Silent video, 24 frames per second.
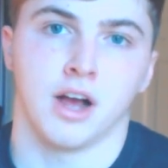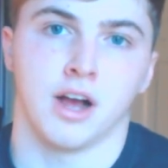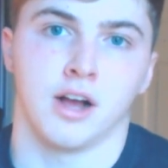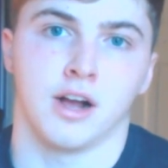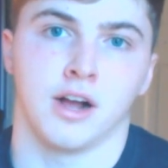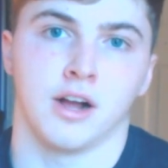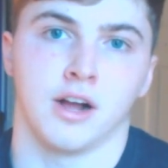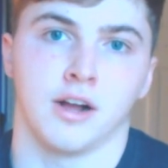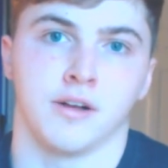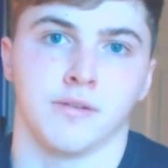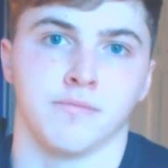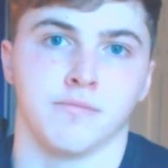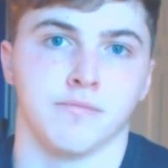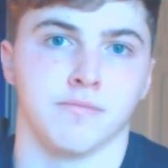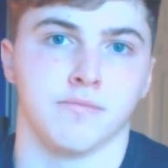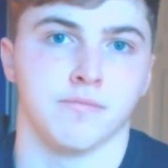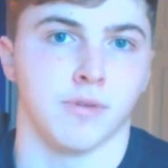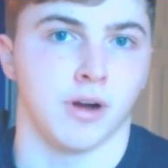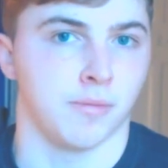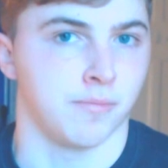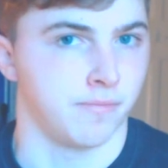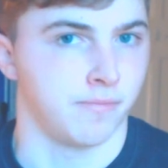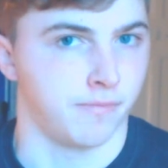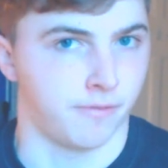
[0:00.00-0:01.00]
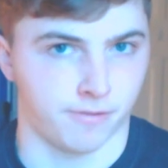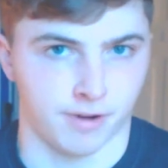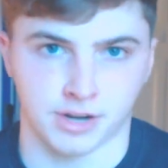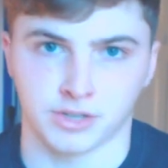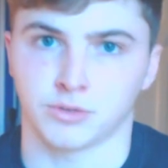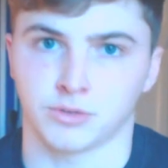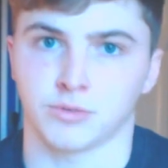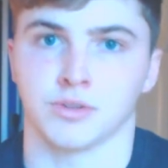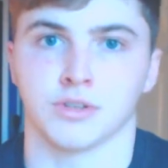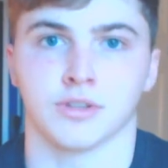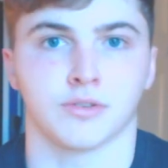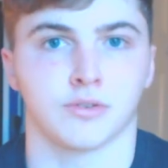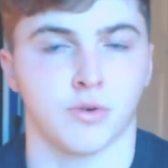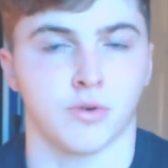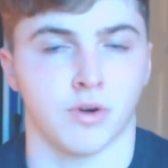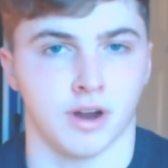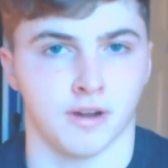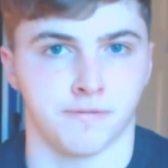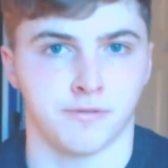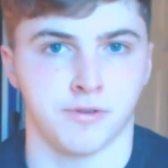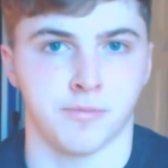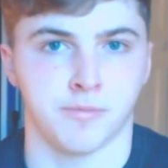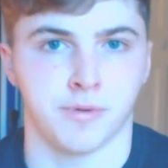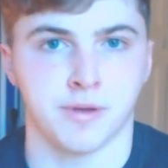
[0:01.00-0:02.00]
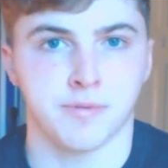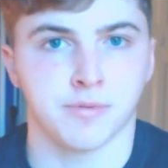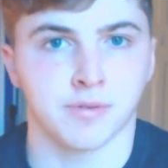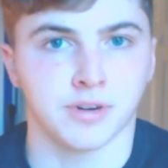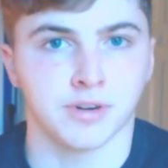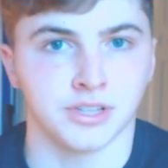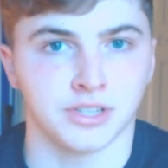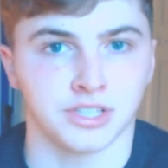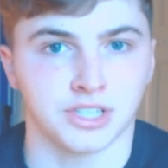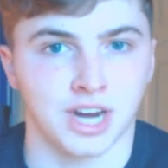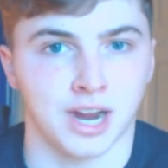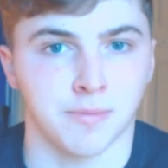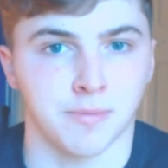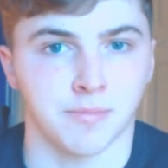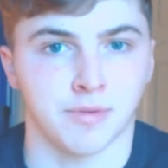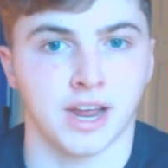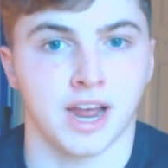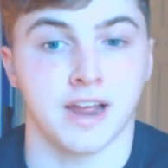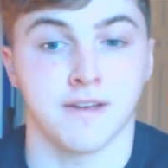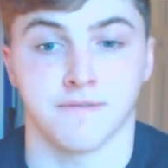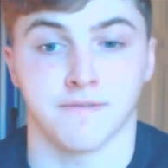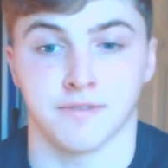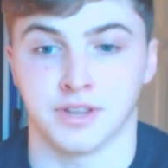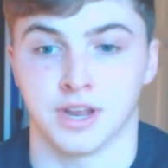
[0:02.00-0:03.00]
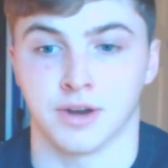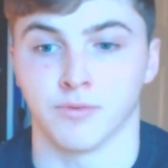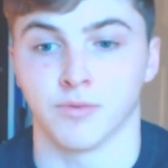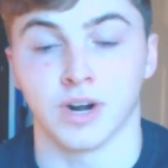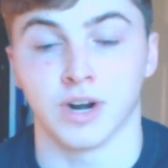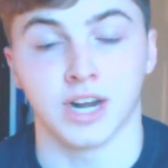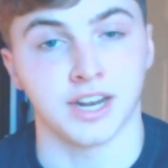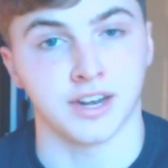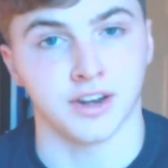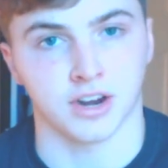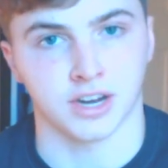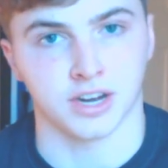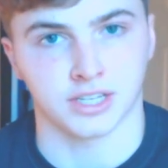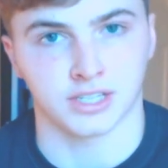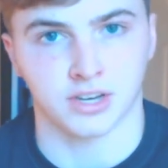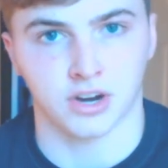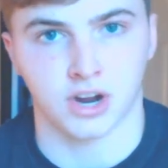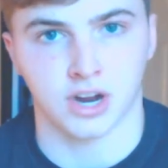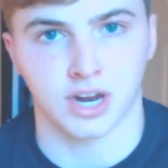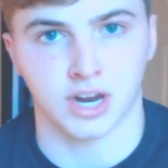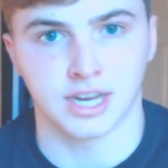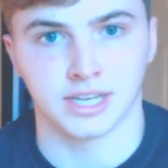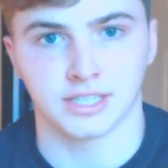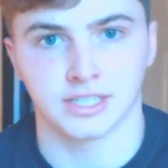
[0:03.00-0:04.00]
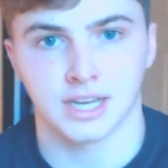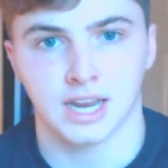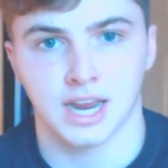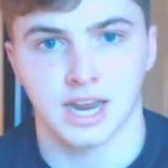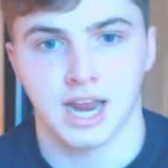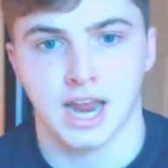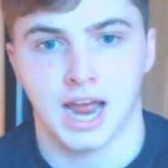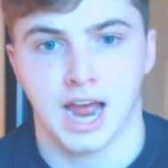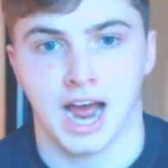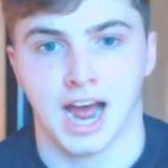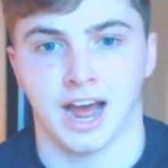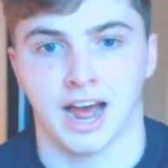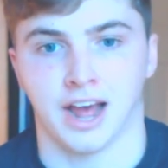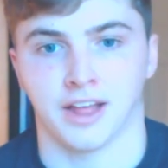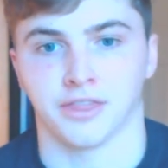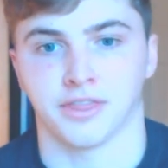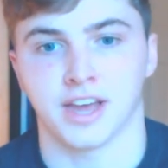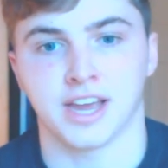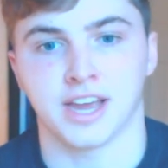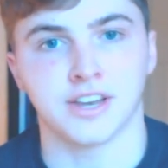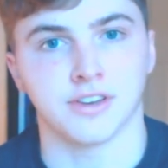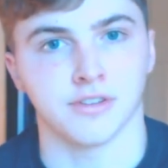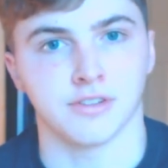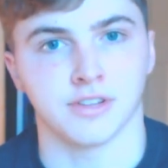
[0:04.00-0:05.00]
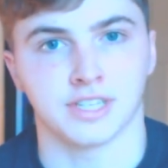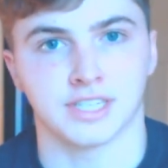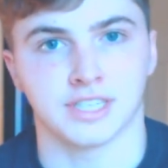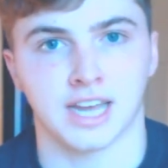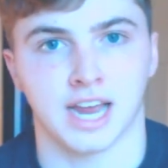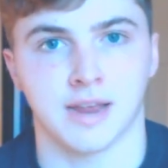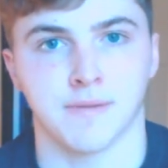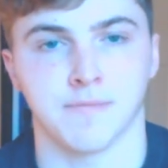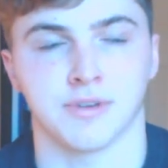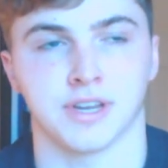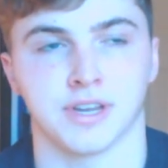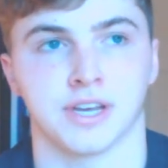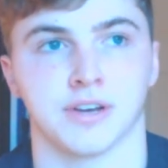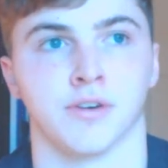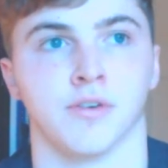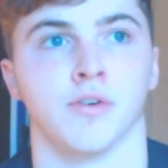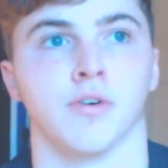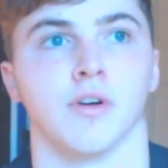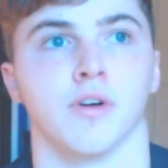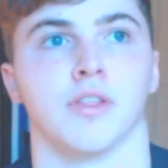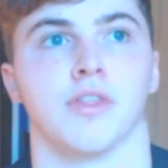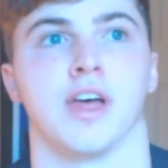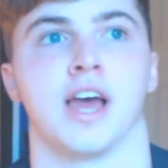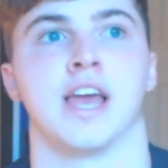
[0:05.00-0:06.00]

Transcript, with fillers: Um, I'm friends with quite a few people in the Jam Cave and they're really nice guys and they do the same deal.